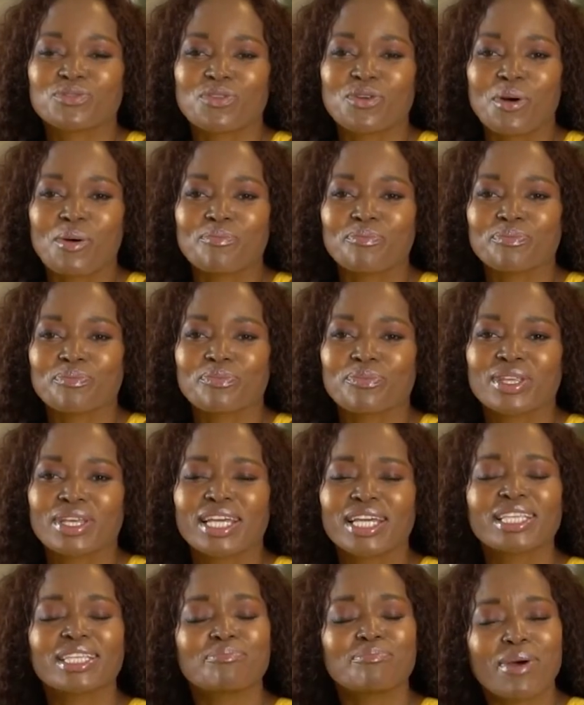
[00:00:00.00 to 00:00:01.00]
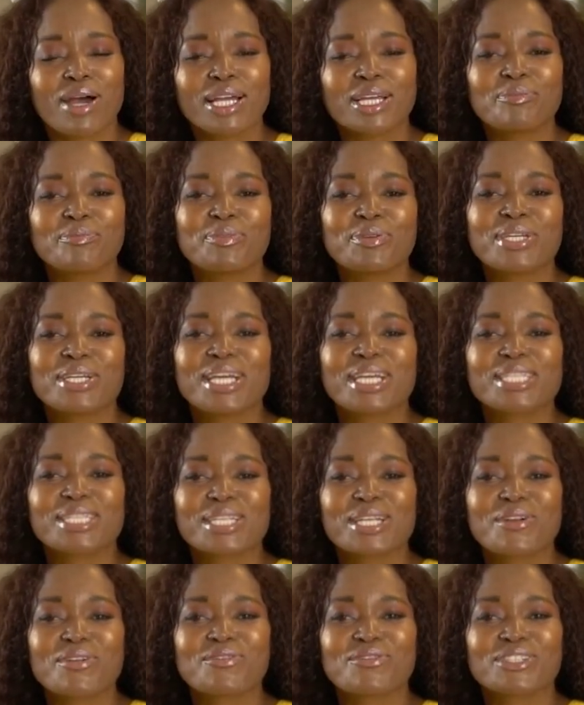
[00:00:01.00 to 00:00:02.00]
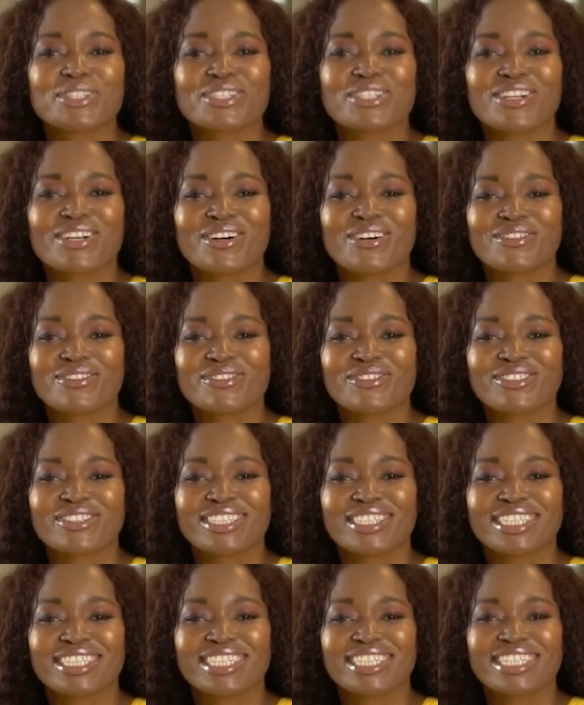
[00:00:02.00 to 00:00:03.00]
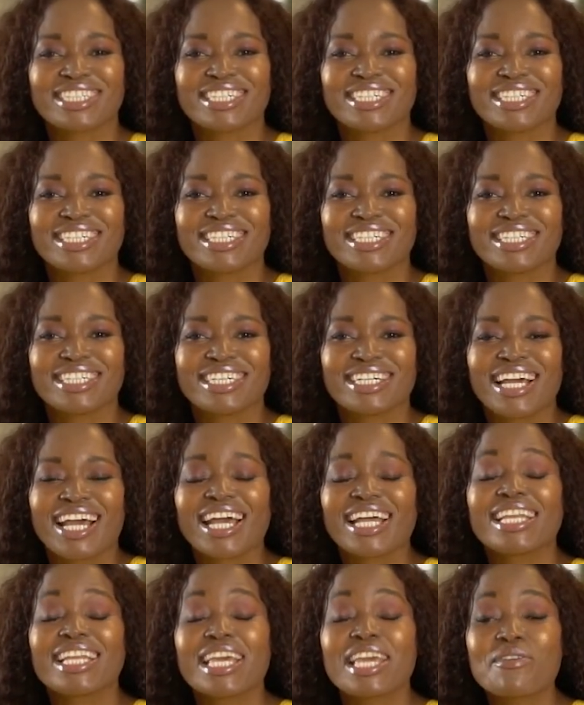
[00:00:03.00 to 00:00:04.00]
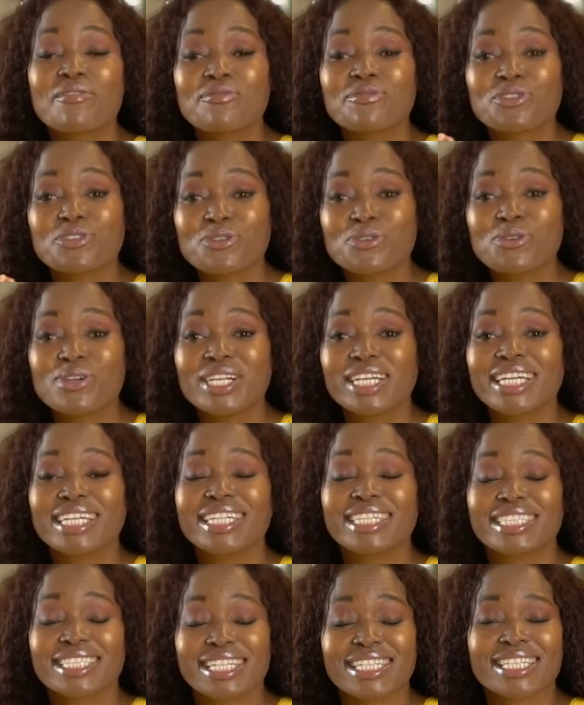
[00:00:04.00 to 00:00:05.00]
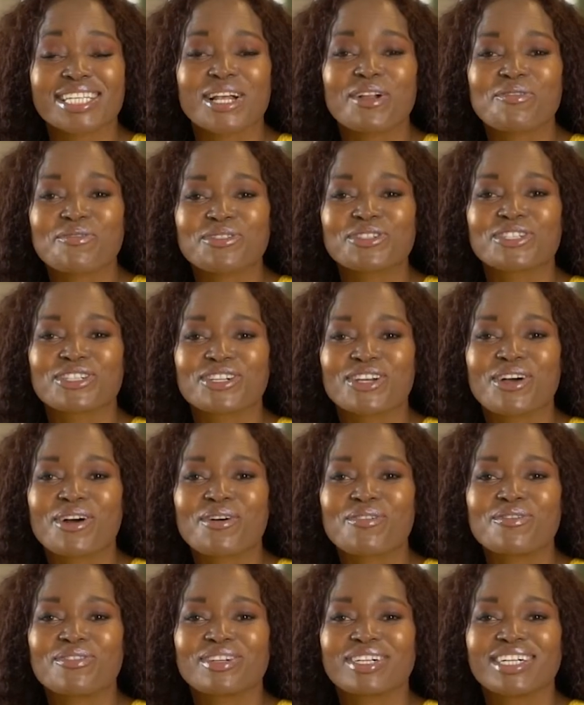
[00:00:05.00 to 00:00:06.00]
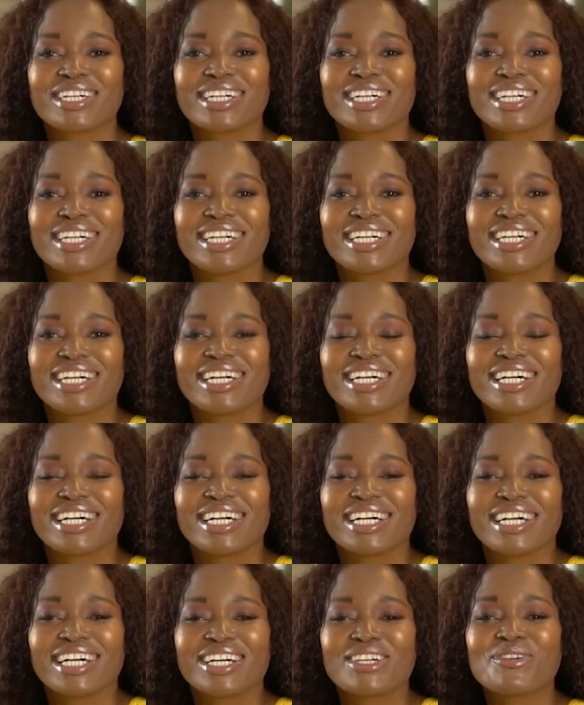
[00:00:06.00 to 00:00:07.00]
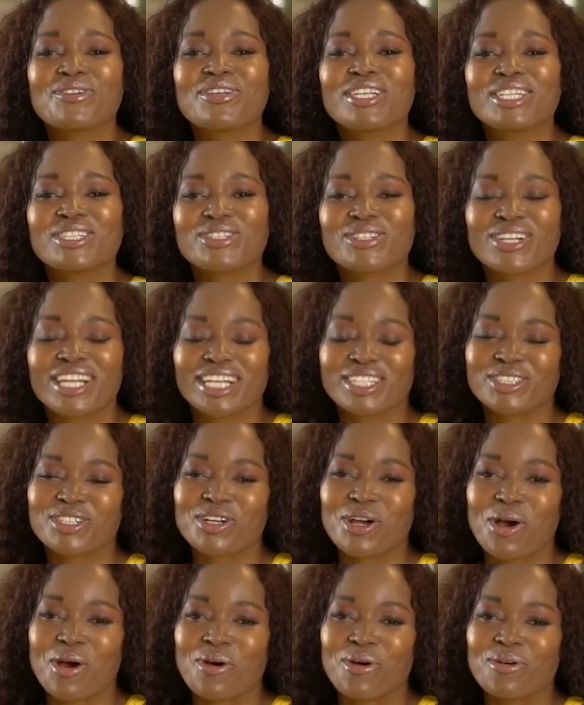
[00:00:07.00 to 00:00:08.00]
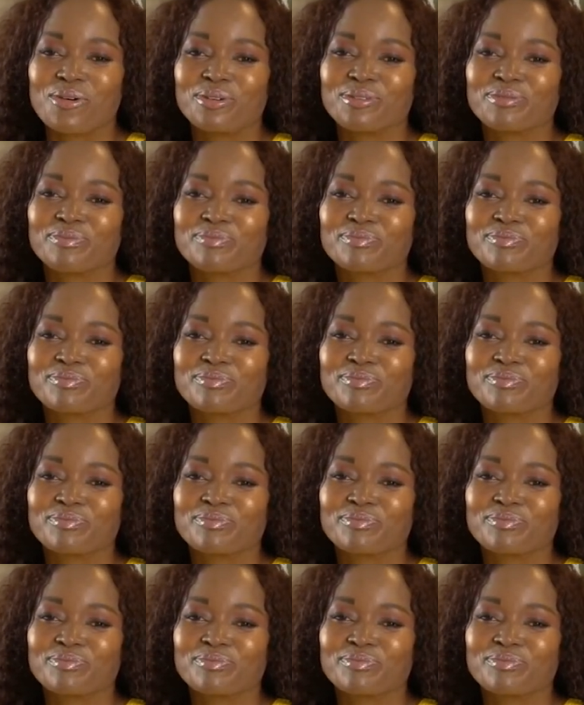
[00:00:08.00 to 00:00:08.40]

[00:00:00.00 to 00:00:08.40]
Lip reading: from. It might be a selfish love. And if truly it is a selfish love, you need to let go